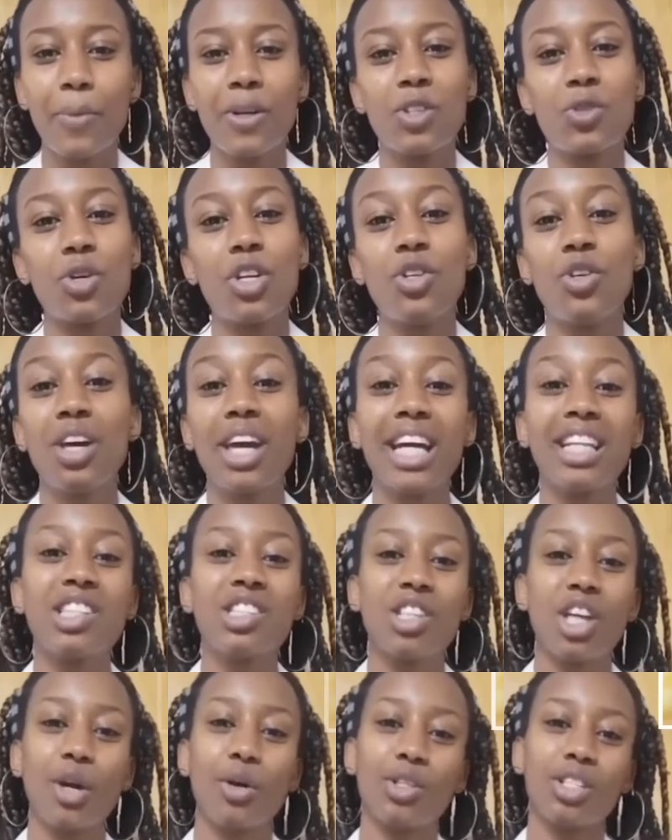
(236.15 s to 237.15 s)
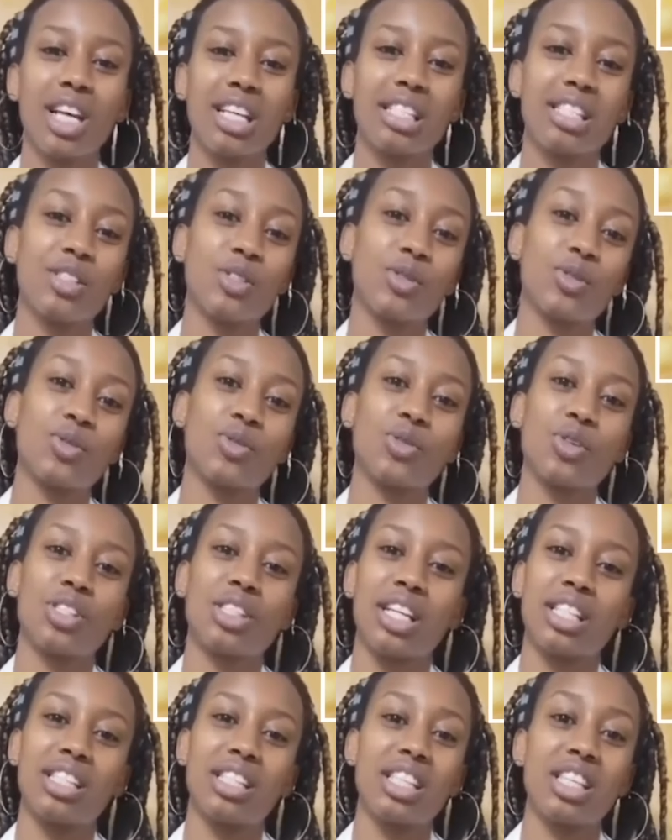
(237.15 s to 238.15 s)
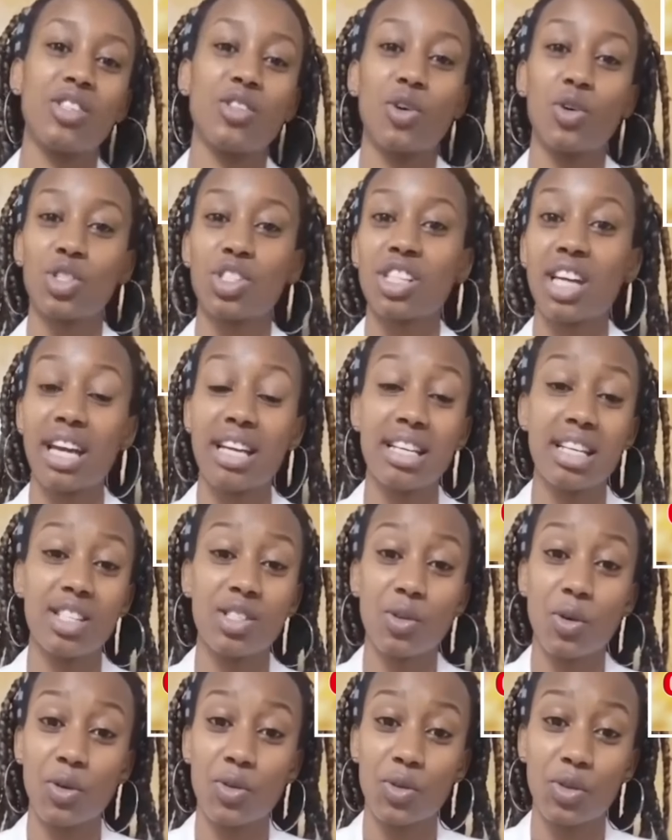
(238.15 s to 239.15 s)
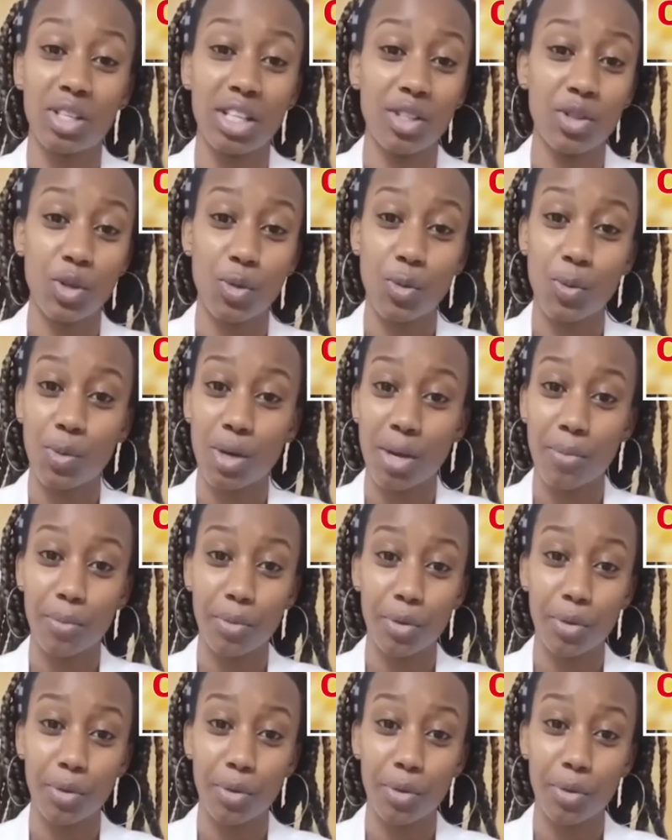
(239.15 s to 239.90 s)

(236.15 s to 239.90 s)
But when you get here, you just need to know that your Chinese also need to